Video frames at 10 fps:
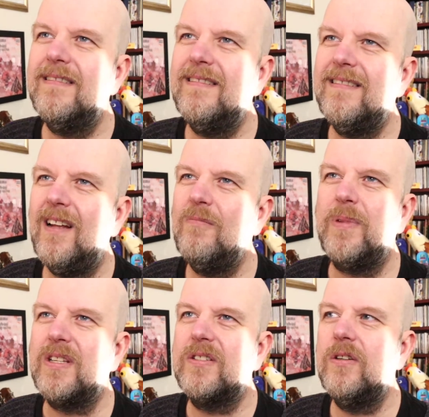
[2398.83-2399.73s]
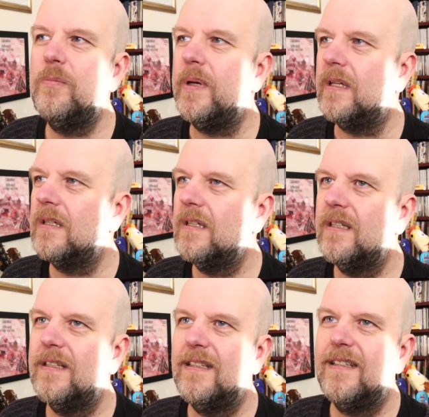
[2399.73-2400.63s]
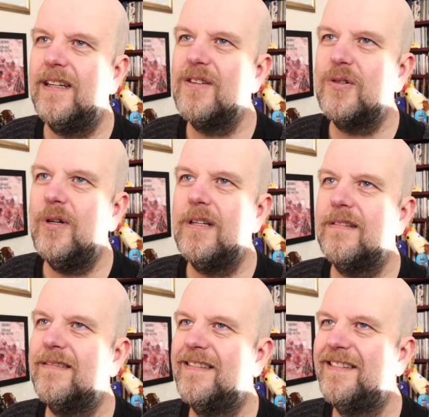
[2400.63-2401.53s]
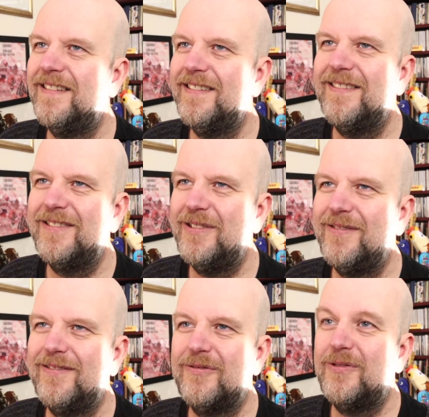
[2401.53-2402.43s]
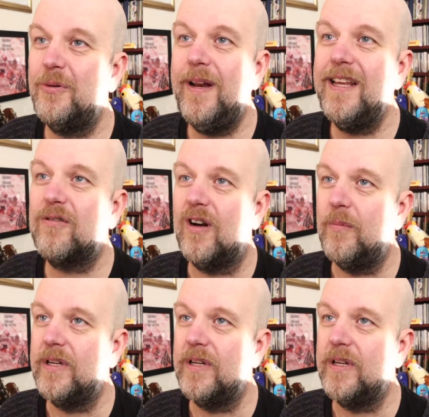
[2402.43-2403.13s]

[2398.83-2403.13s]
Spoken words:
Don't be stupid and try and do any crime when you're